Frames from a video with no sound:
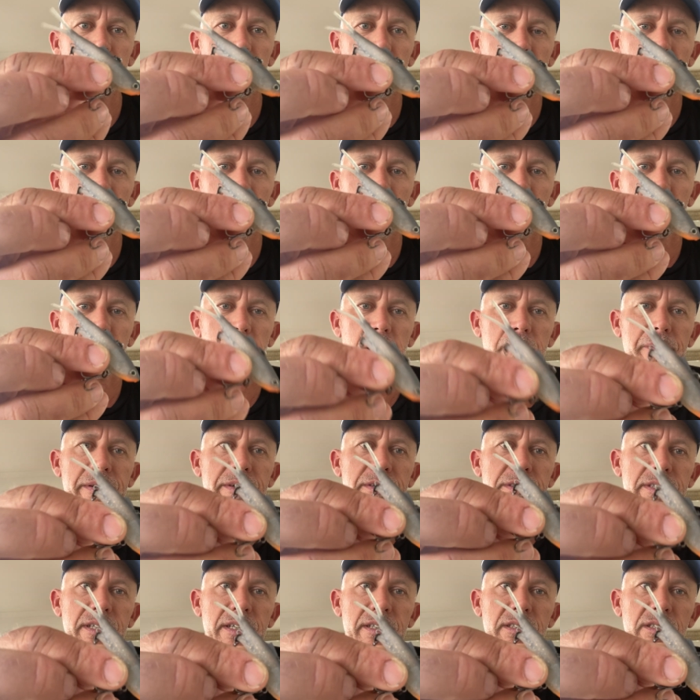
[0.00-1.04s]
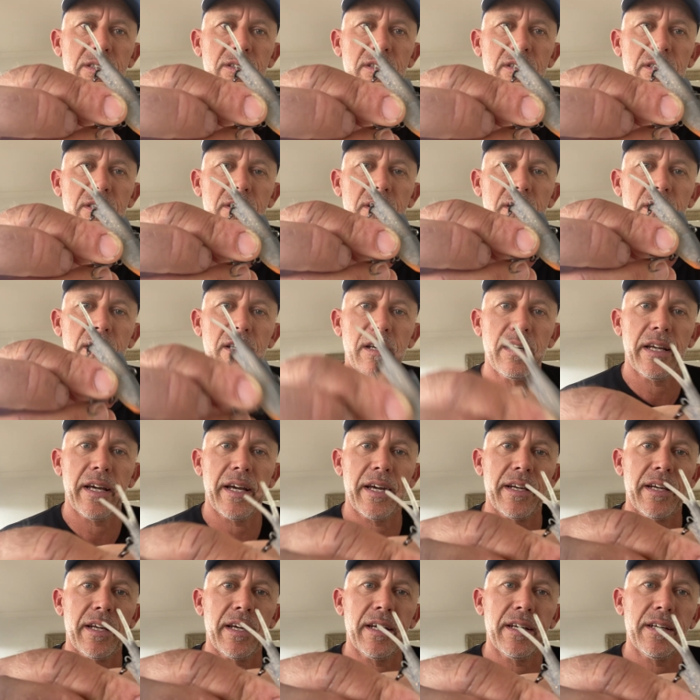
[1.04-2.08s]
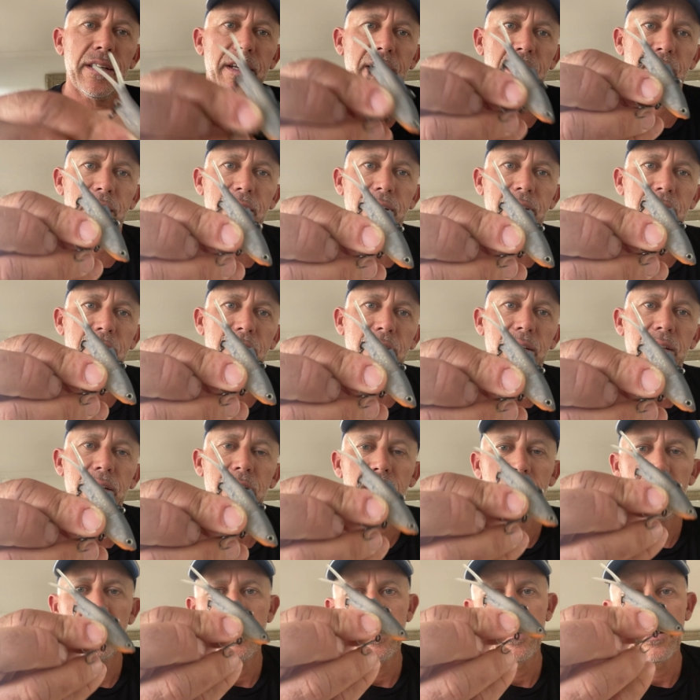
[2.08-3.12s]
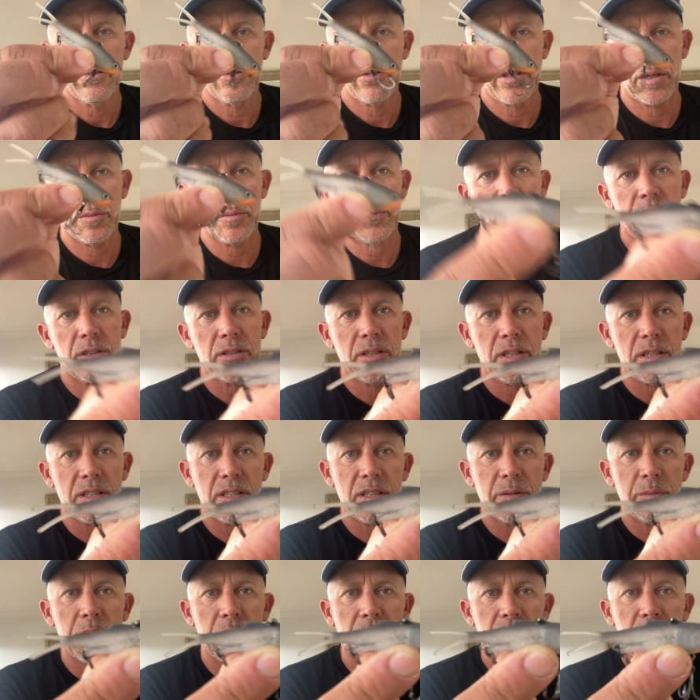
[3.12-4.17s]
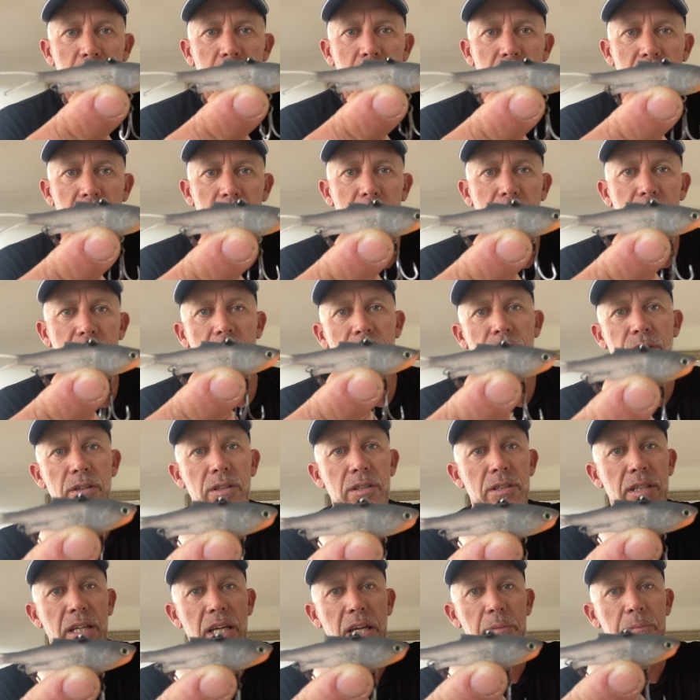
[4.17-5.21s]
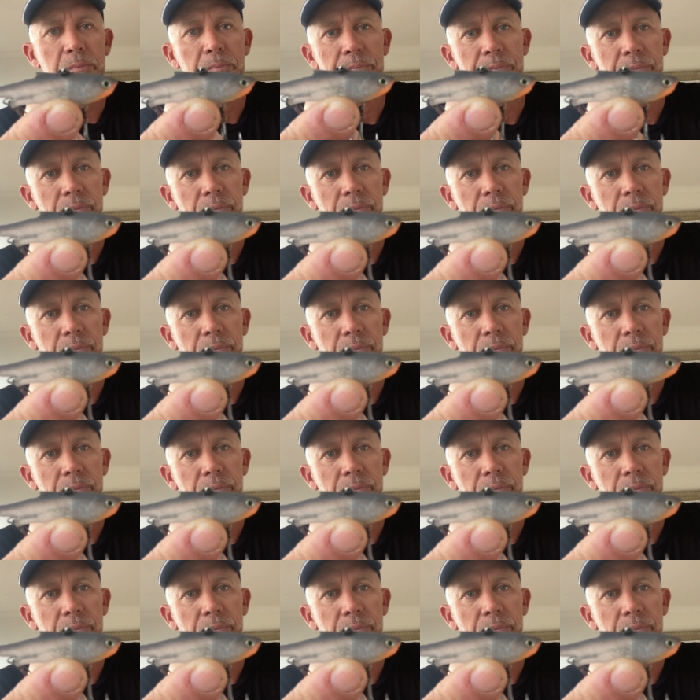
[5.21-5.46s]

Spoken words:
I think maybe because they sort of land head down and the trebles are just above the bottom. So if you just keep